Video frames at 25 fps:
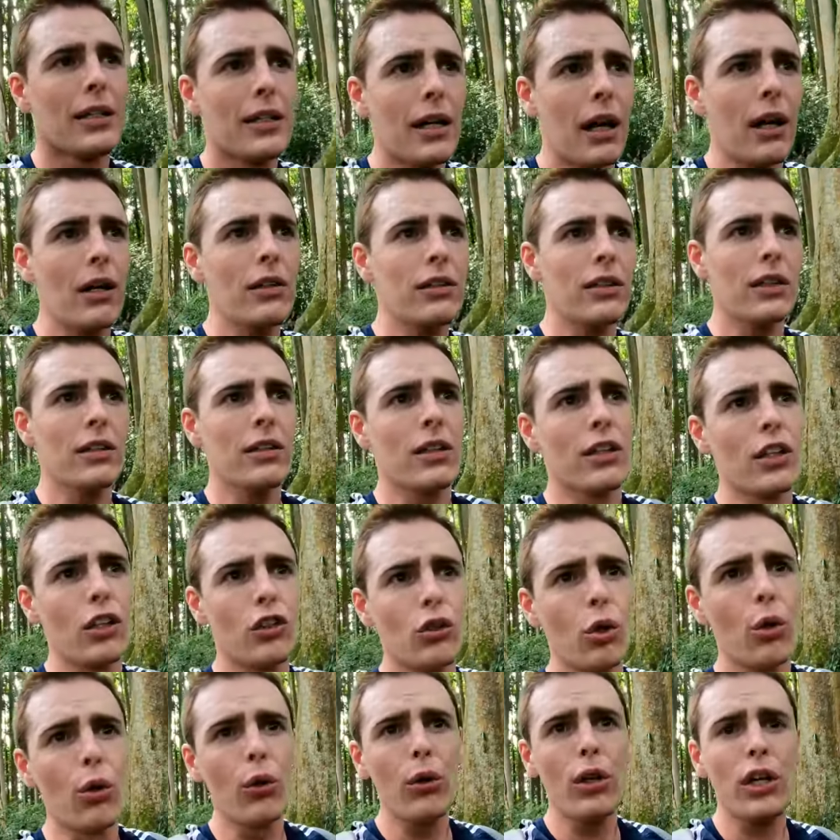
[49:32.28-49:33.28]
guarding the
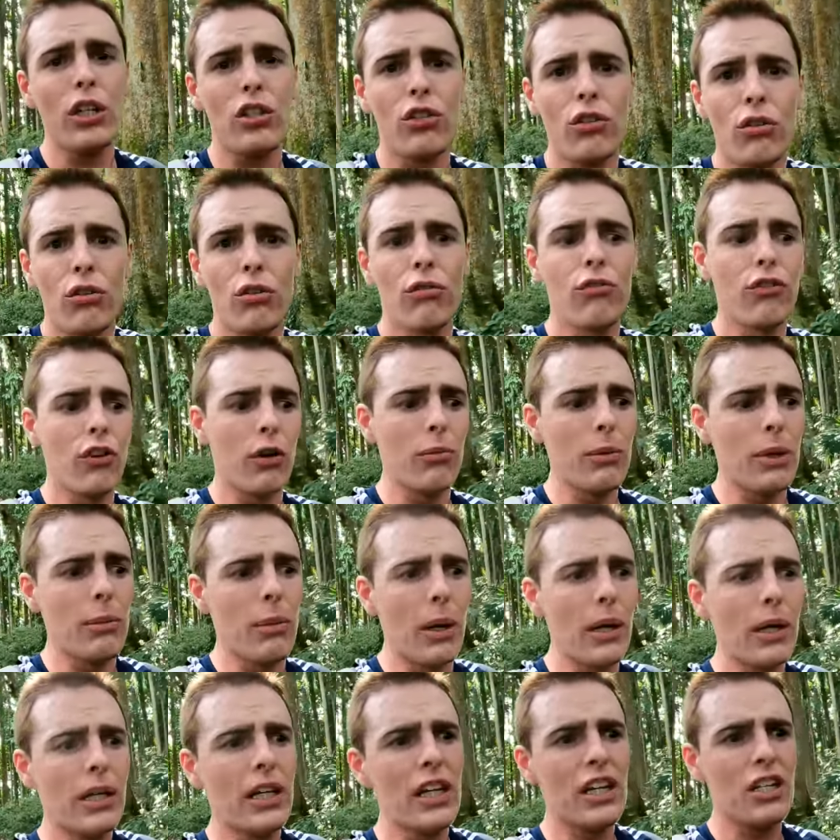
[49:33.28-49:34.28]
tourists from the
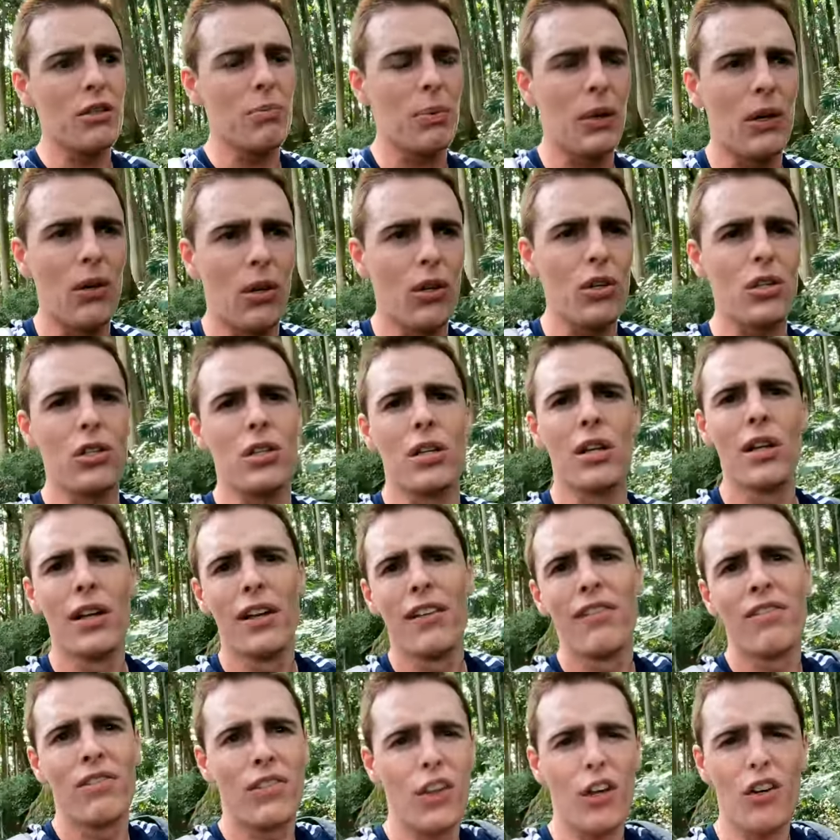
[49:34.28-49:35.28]
monkeys, because
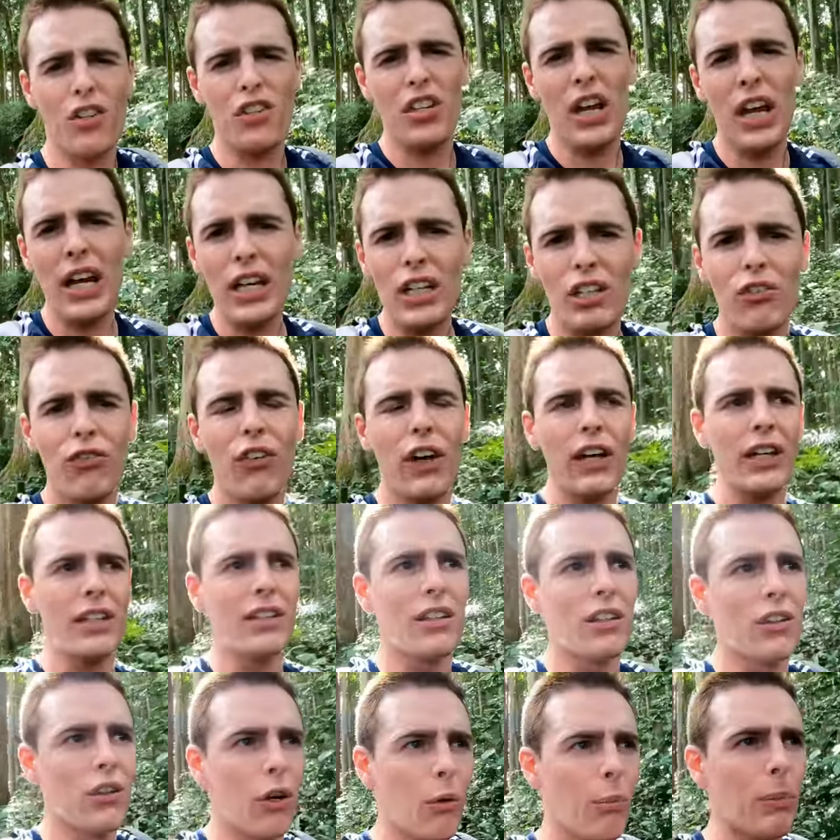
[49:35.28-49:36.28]
they're
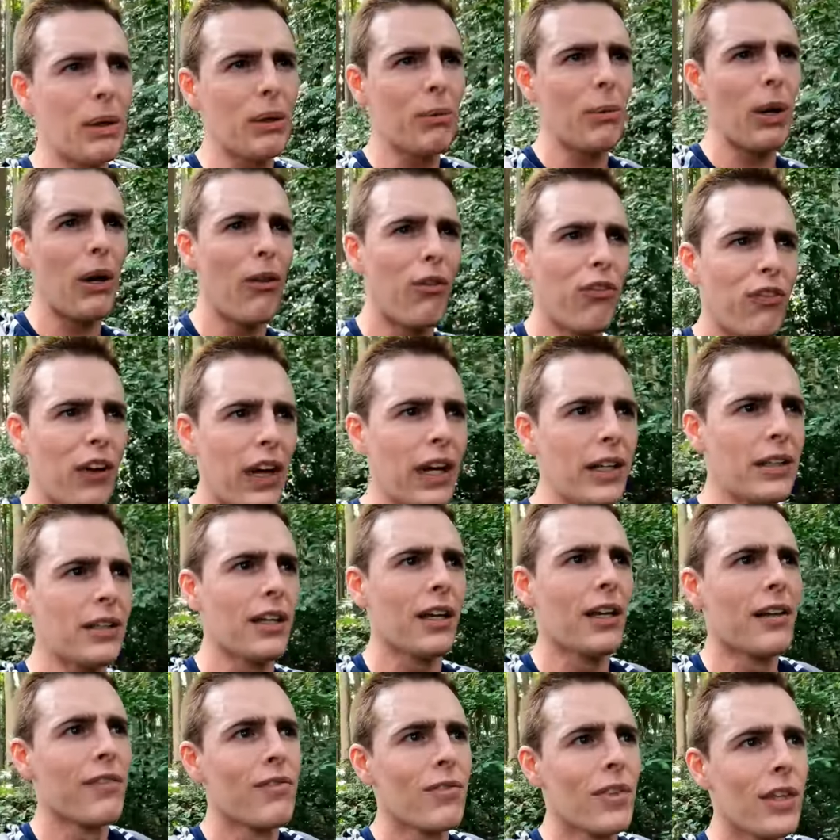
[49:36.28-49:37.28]
satisfied, they're being well fed,
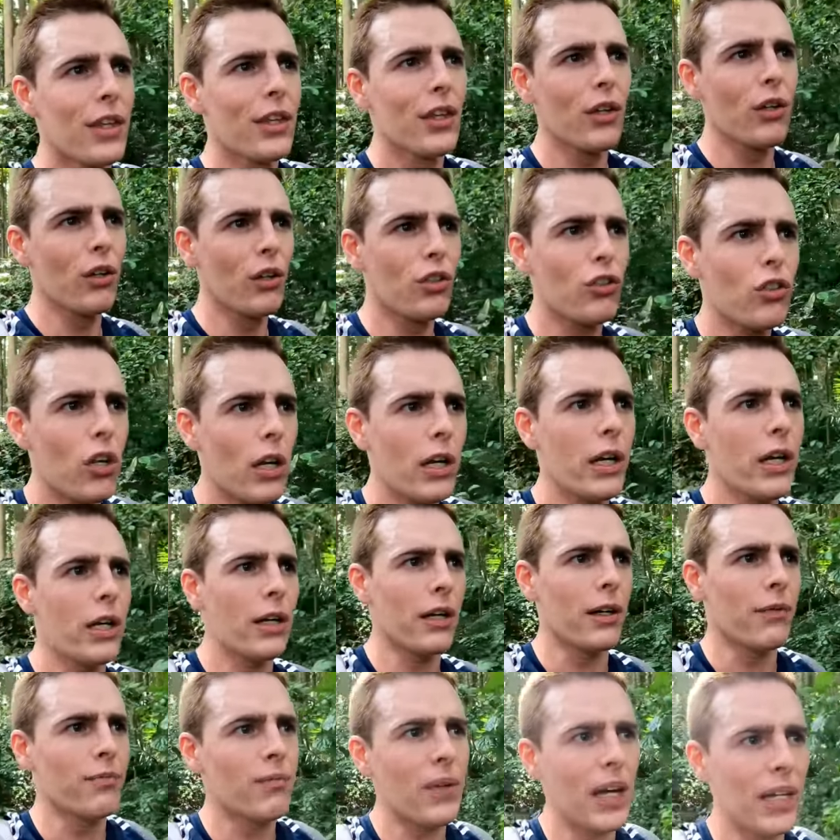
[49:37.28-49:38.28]
they're not trying
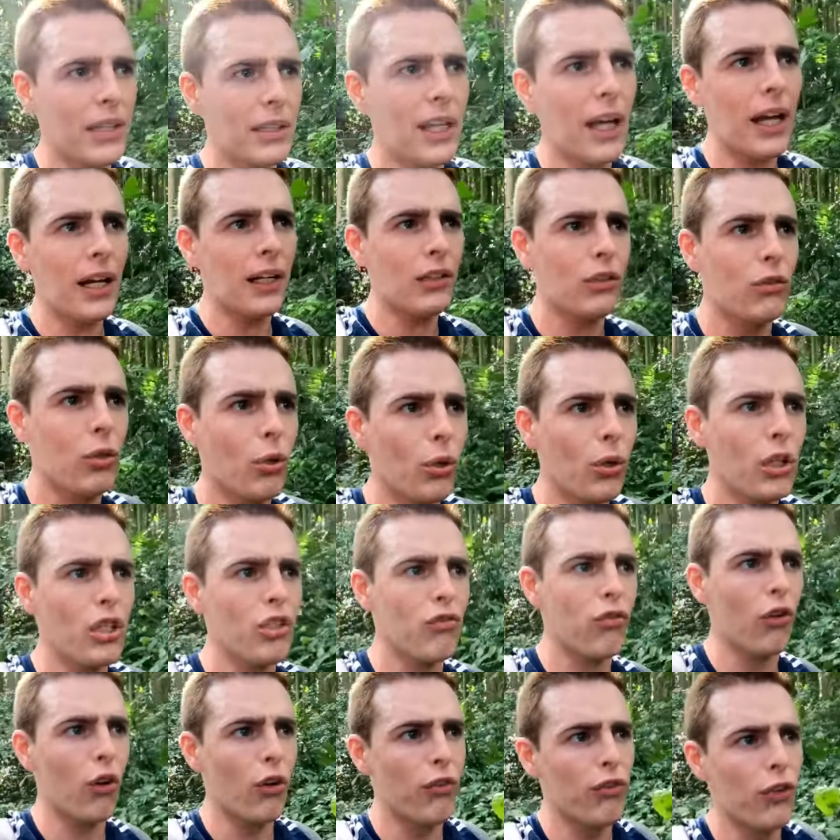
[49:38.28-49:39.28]
to attack
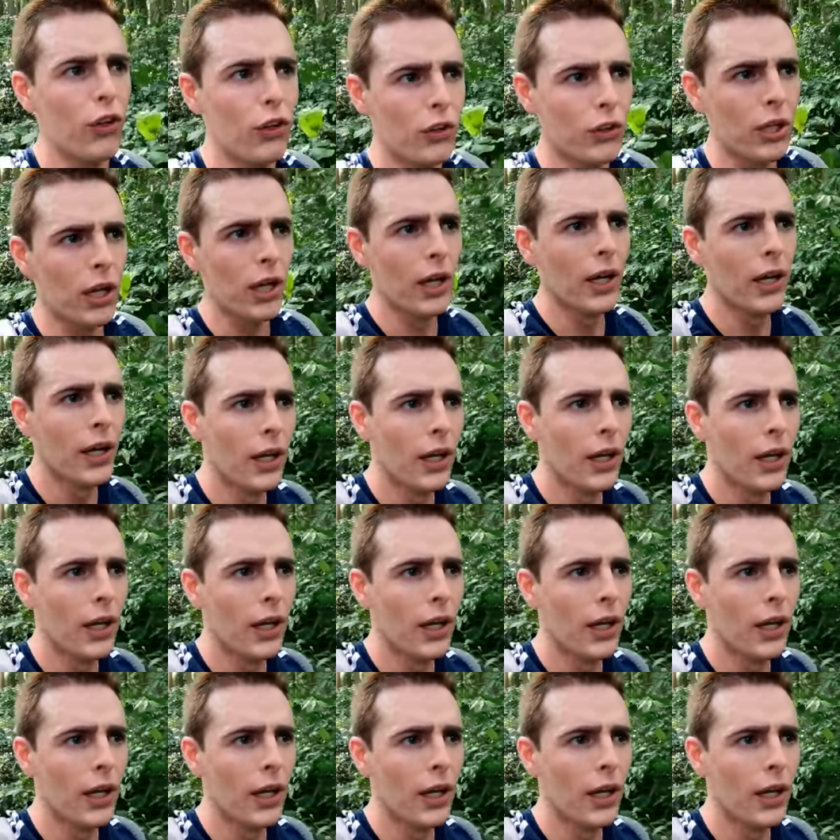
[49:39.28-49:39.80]
tourists for food.